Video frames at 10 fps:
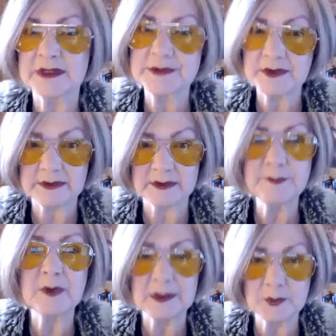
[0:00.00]
and so
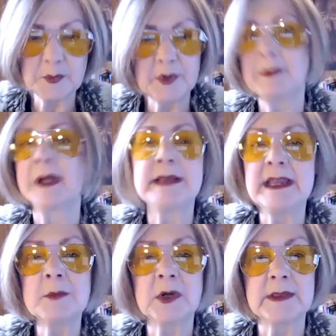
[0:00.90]
therefore I will put my
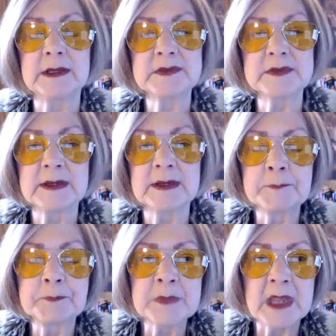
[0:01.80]
name on this.
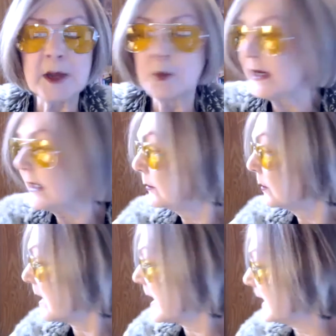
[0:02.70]
And when it
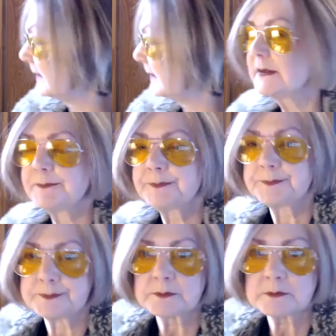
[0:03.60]
arrived,
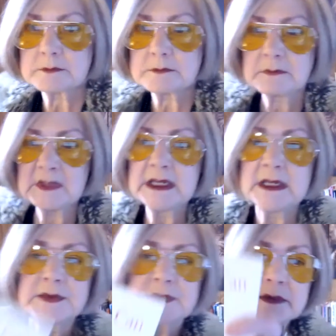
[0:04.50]

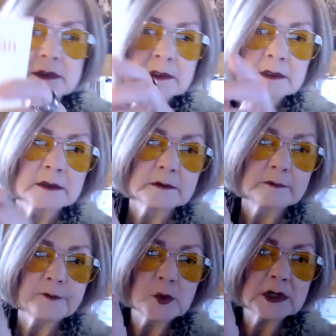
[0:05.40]
it's
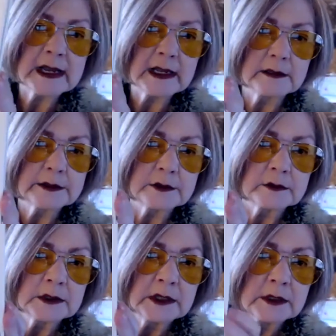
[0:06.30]
four color
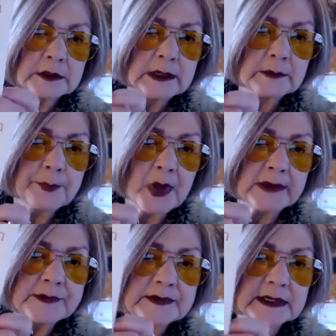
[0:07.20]

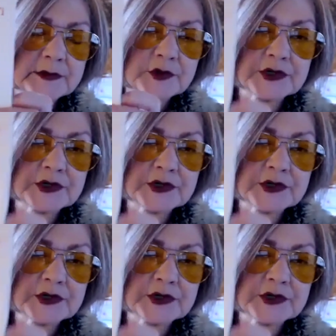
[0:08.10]
embossed dust